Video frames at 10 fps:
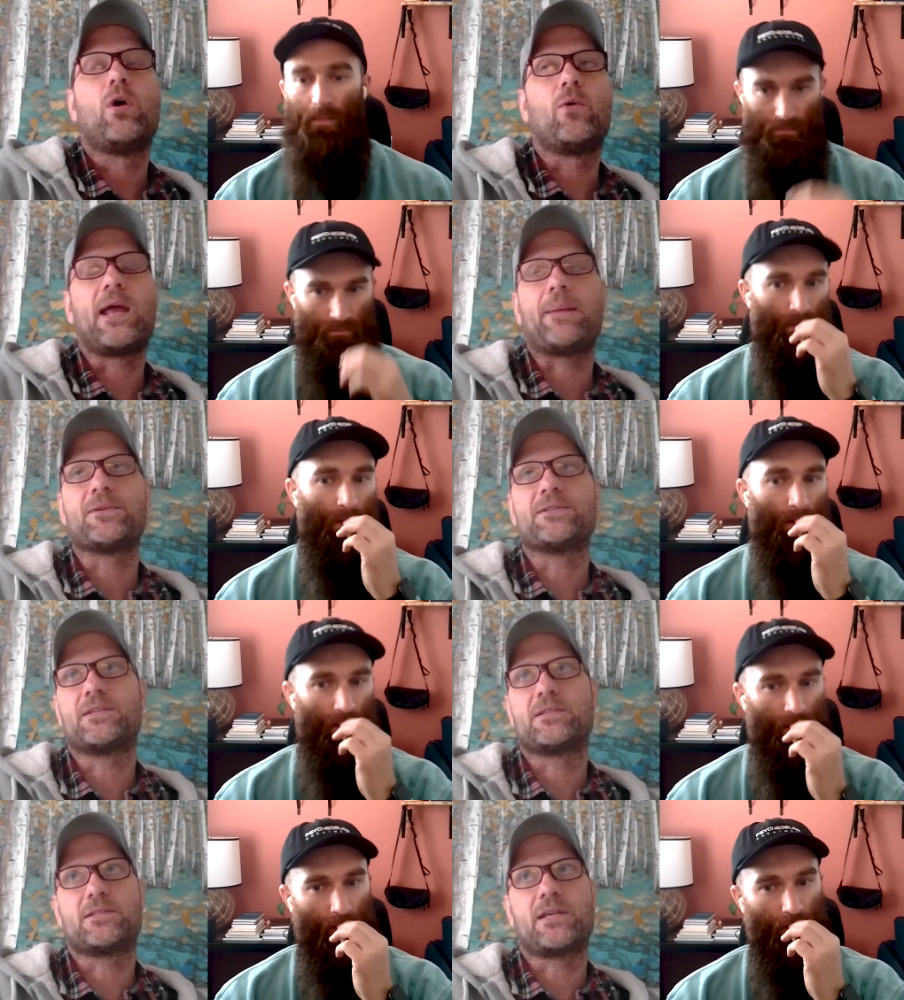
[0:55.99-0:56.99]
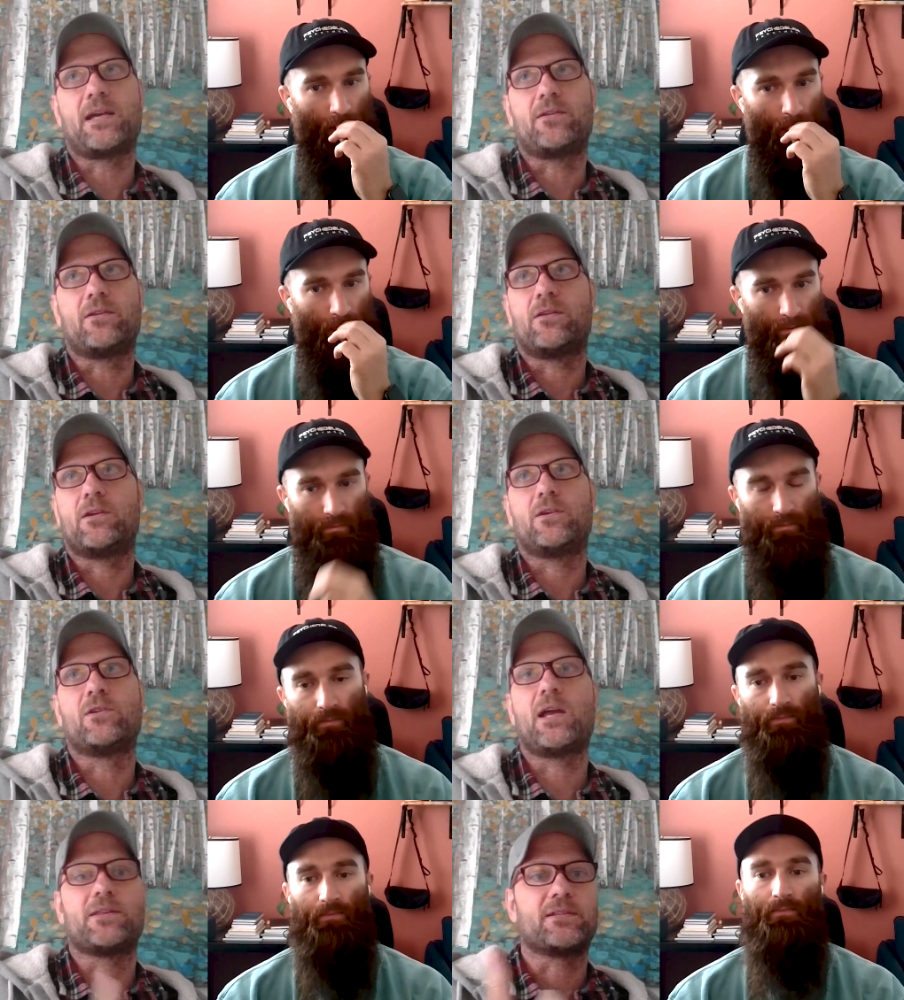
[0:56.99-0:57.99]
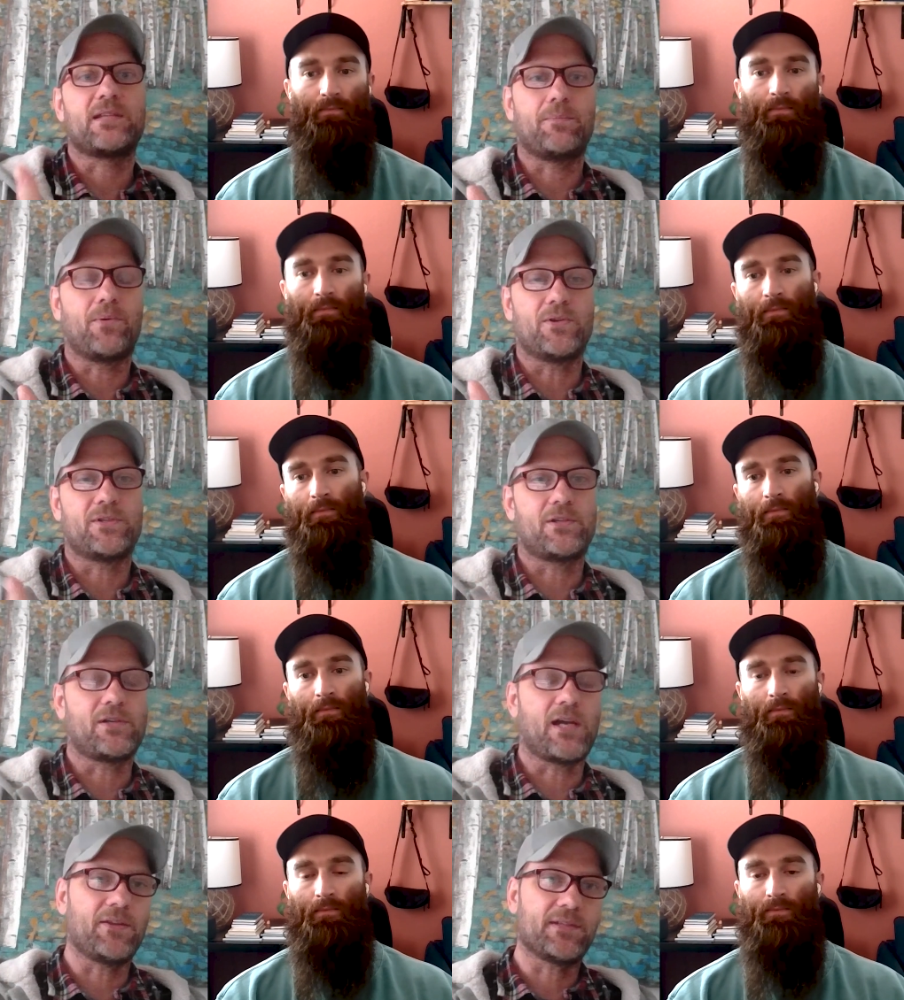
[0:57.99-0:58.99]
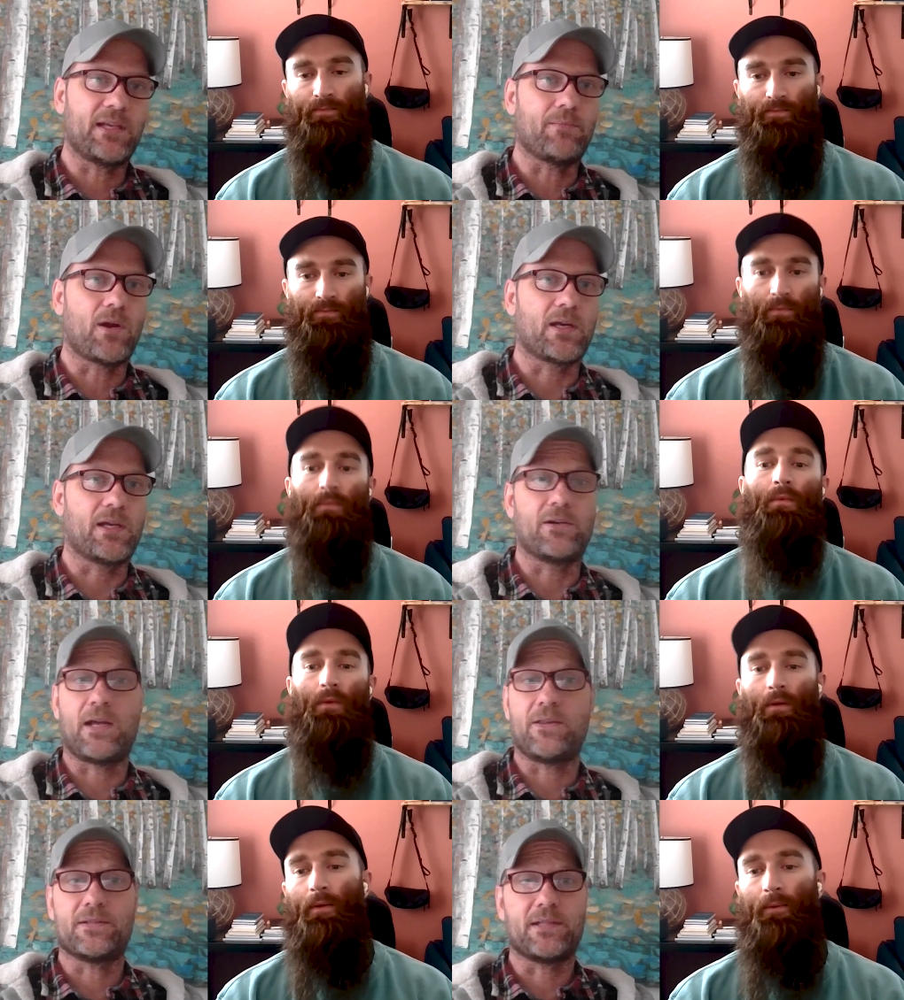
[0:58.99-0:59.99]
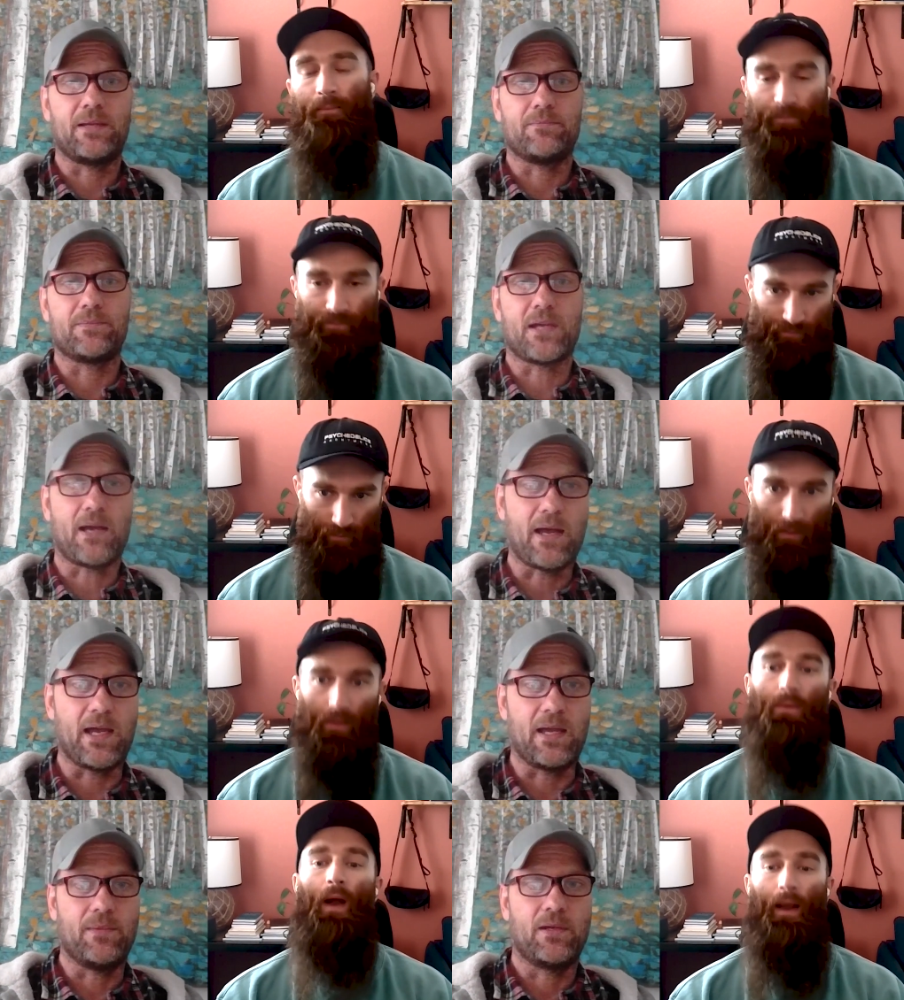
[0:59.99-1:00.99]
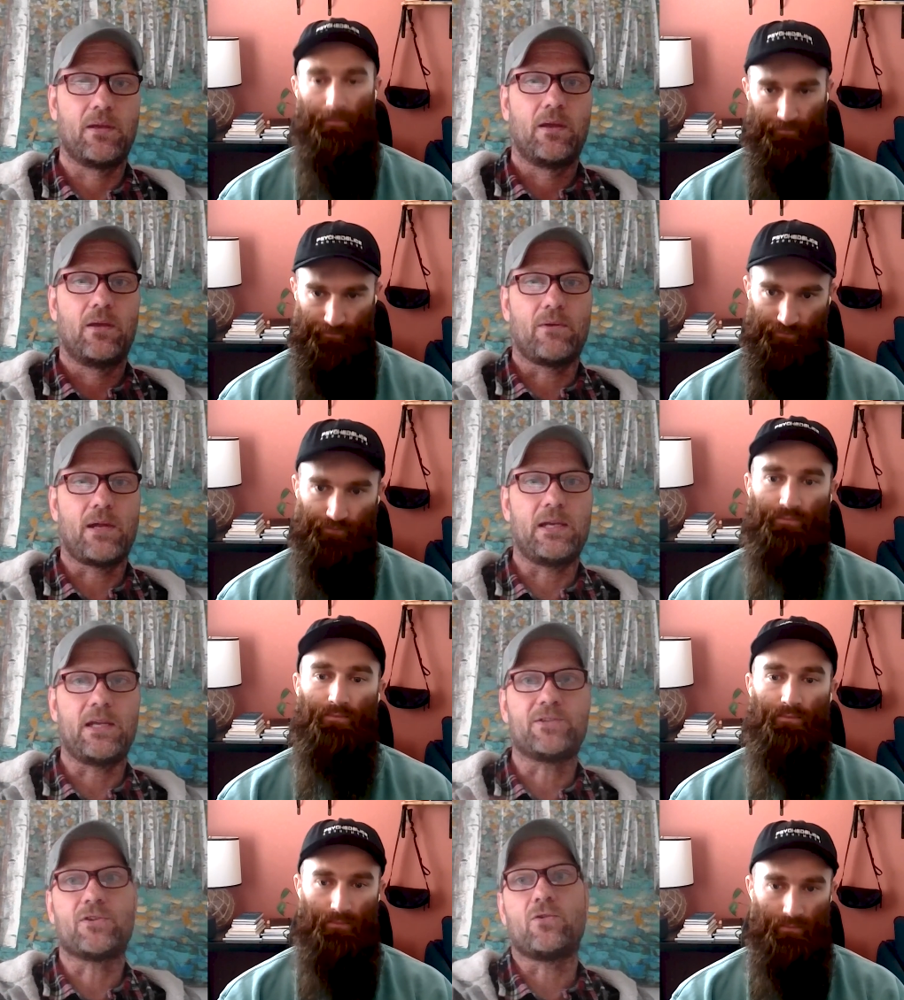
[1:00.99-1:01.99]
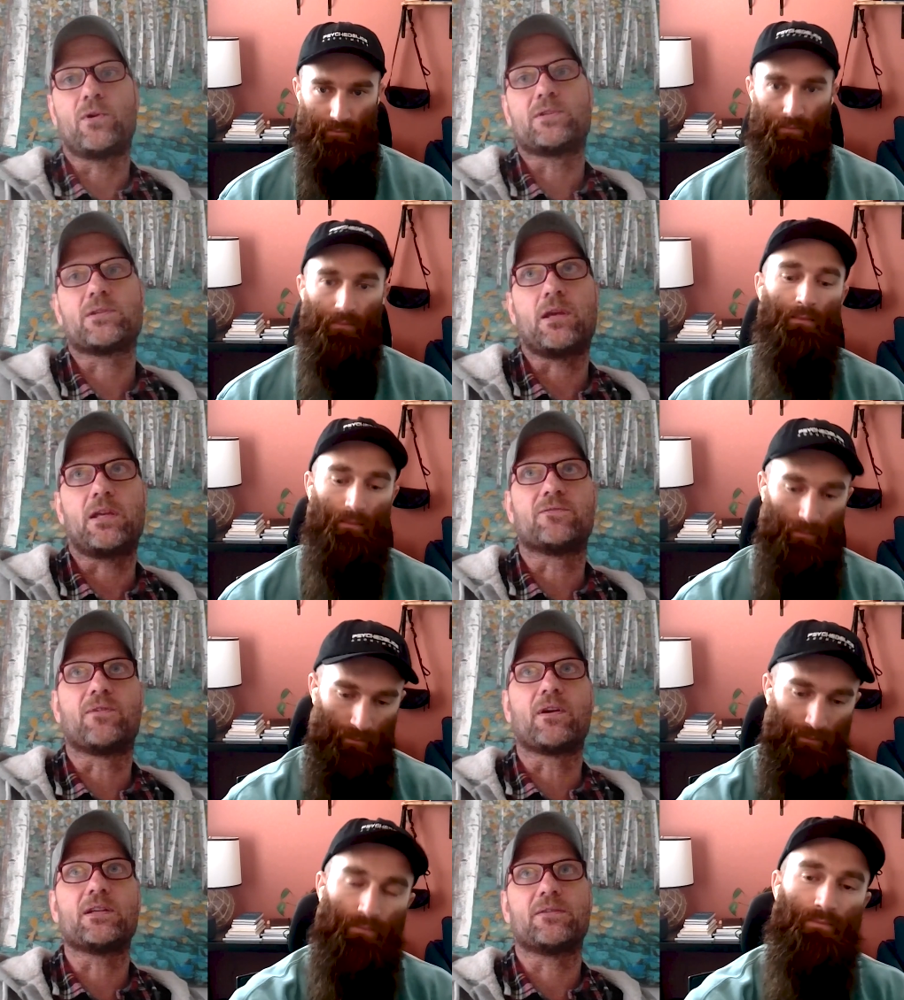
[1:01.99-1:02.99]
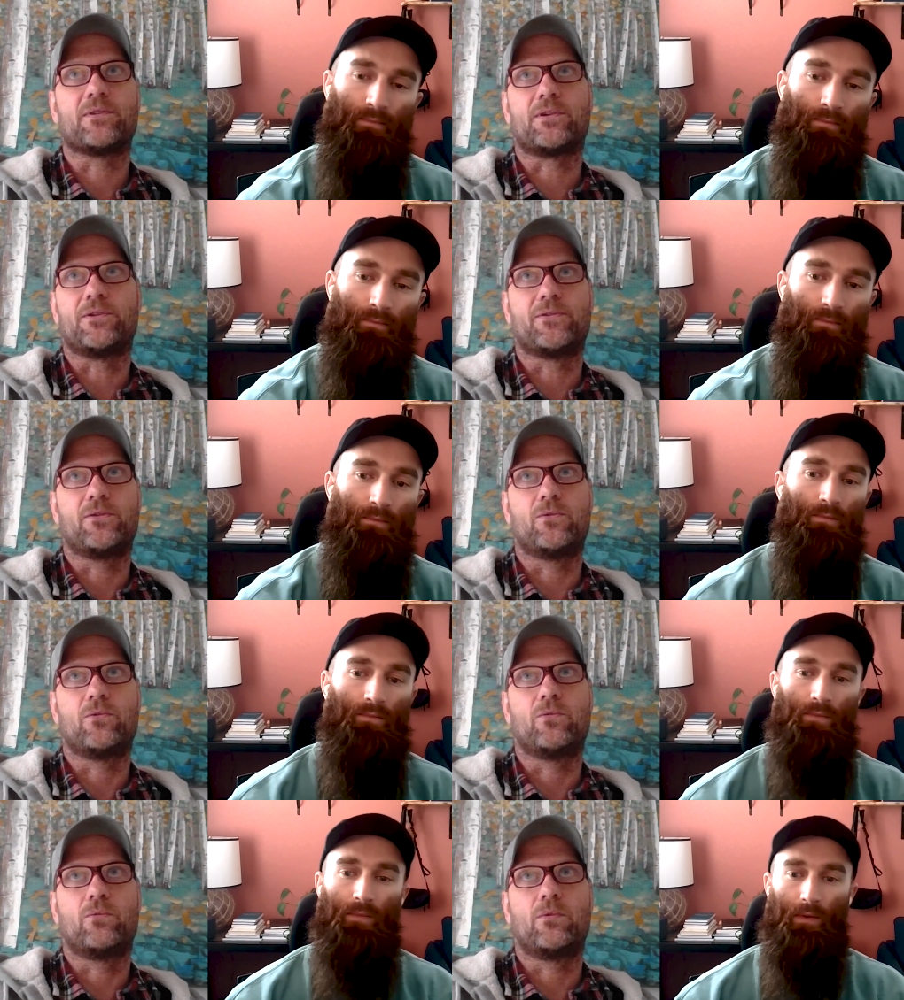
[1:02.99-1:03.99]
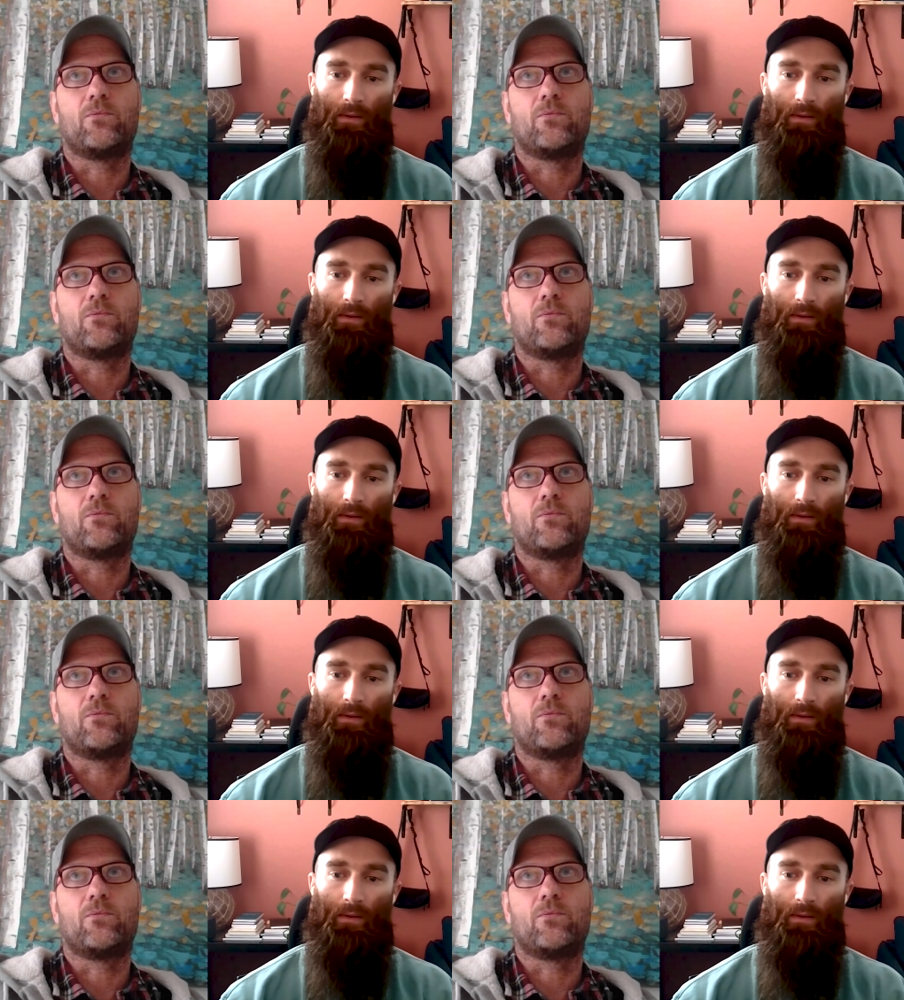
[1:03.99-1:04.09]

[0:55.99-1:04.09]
Speaker 1: Well, what happens is, is that you're not the same person, you're not in the same market, you're not in the same time, right? right? And so it's it's very difficult to